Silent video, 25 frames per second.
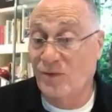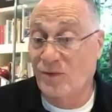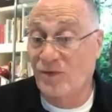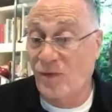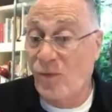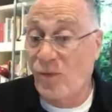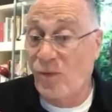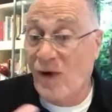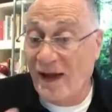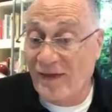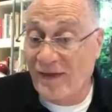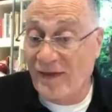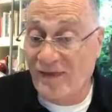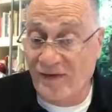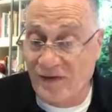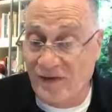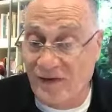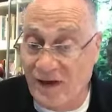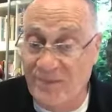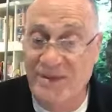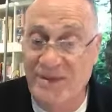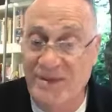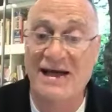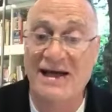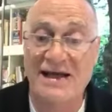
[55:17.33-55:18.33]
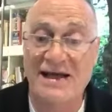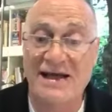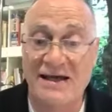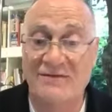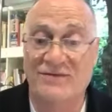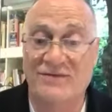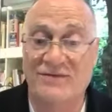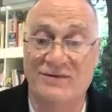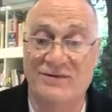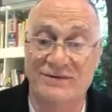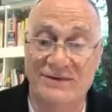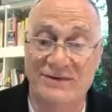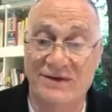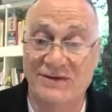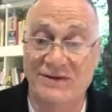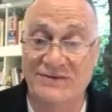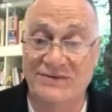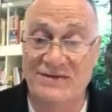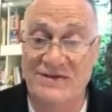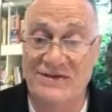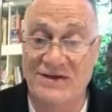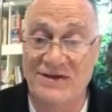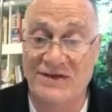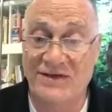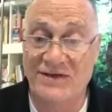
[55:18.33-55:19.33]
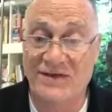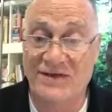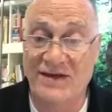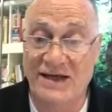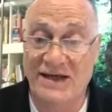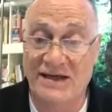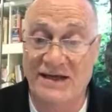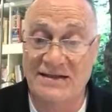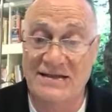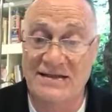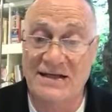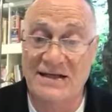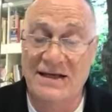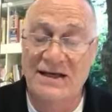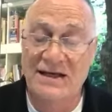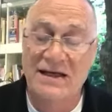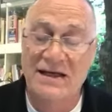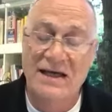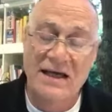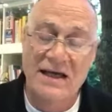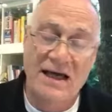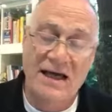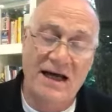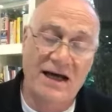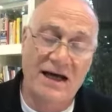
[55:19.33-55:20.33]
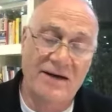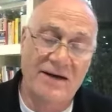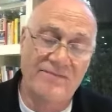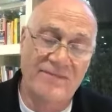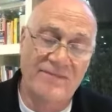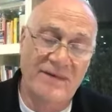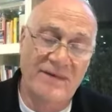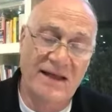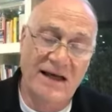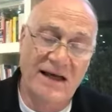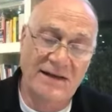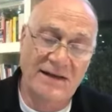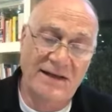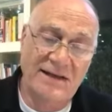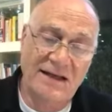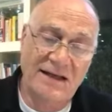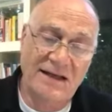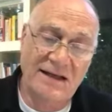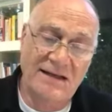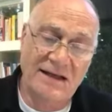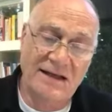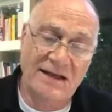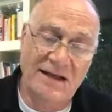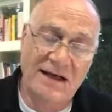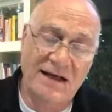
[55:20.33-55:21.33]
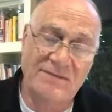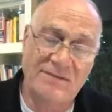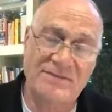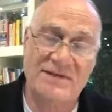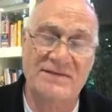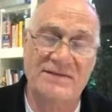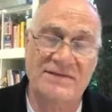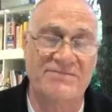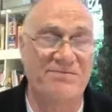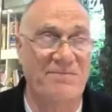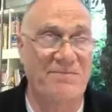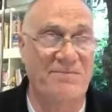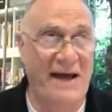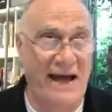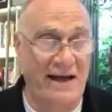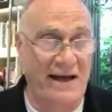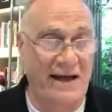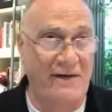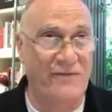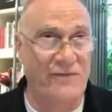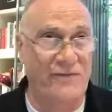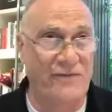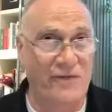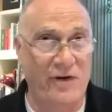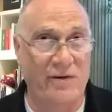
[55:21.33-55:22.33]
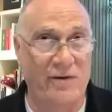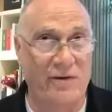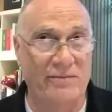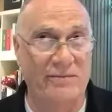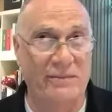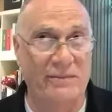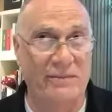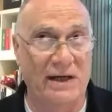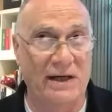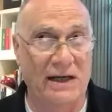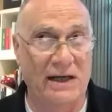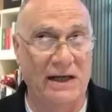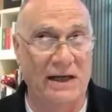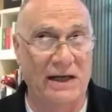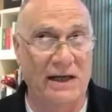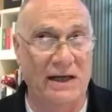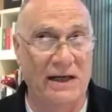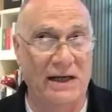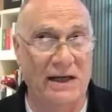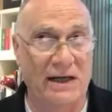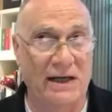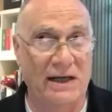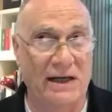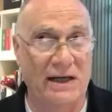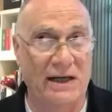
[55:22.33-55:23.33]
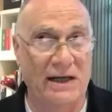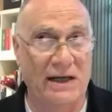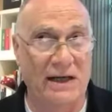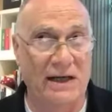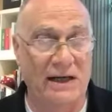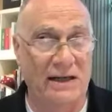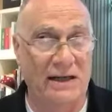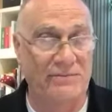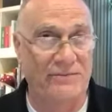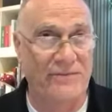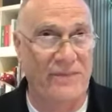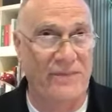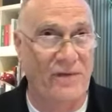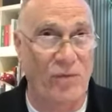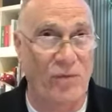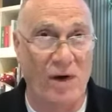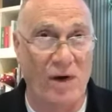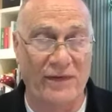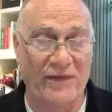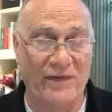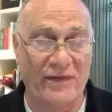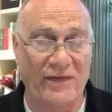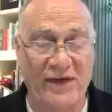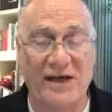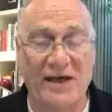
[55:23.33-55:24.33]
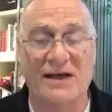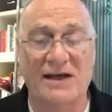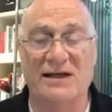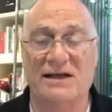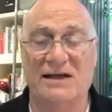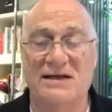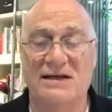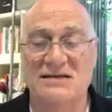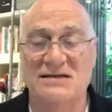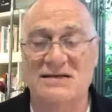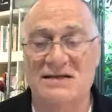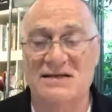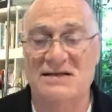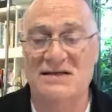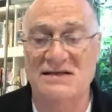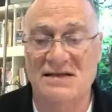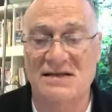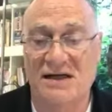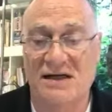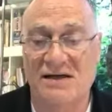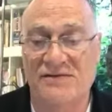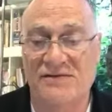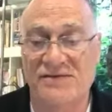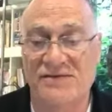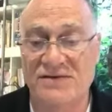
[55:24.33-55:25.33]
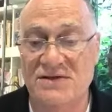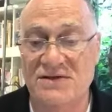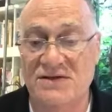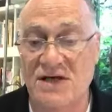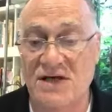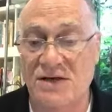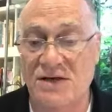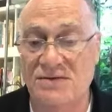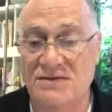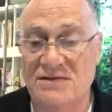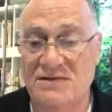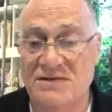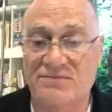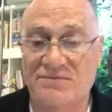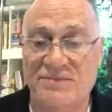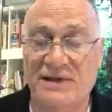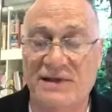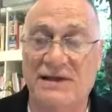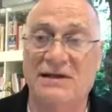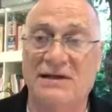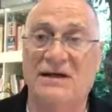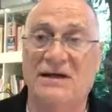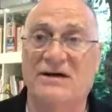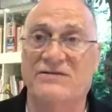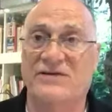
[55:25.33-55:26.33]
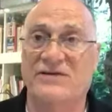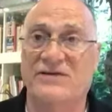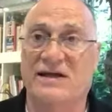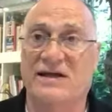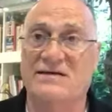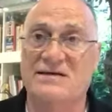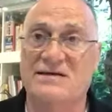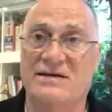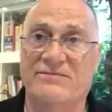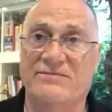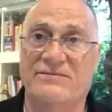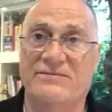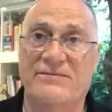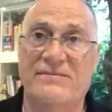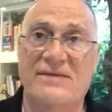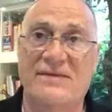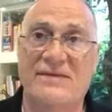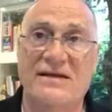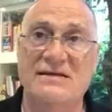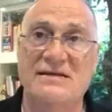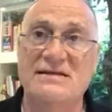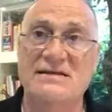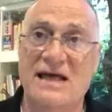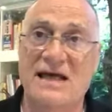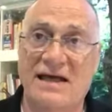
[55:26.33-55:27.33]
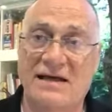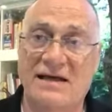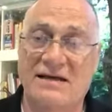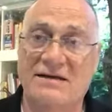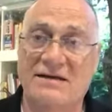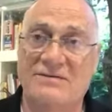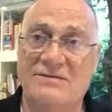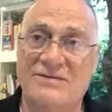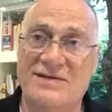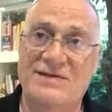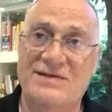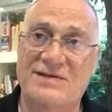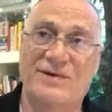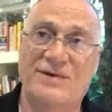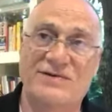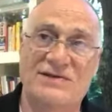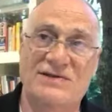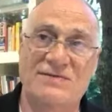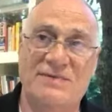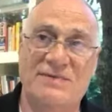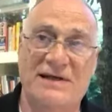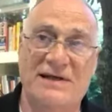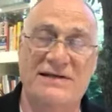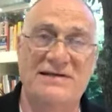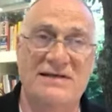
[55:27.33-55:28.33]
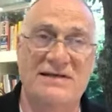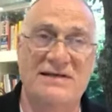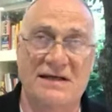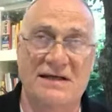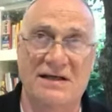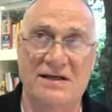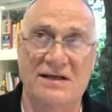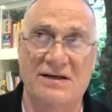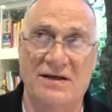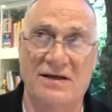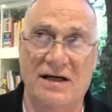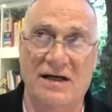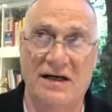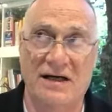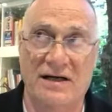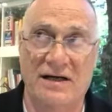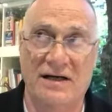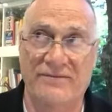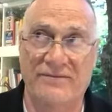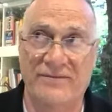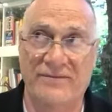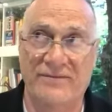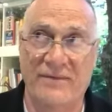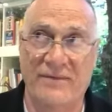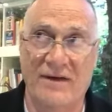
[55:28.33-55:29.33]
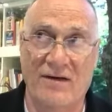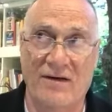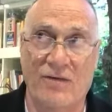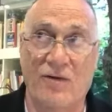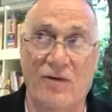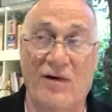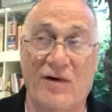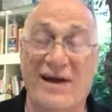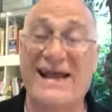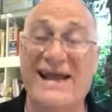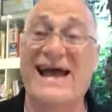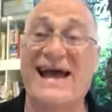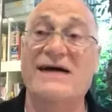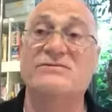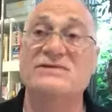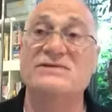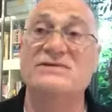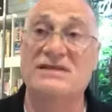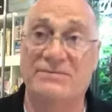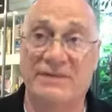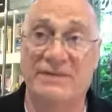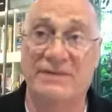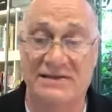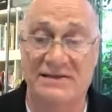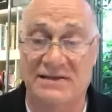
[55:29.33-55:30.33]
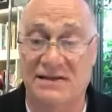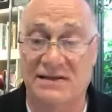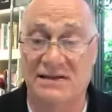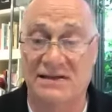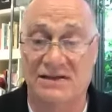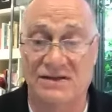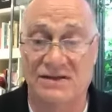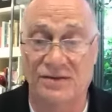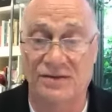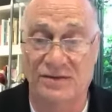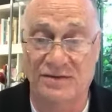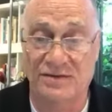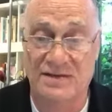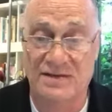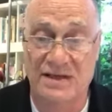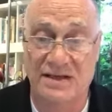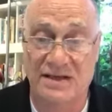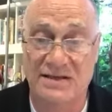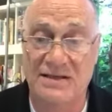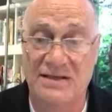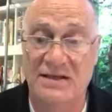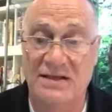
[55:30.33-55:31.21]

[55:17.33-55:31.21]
the way that I behave on certain things. The other thing that comes back from the one thing is this thing of don't be a victim. Take responsibility, or accountability, he calls it,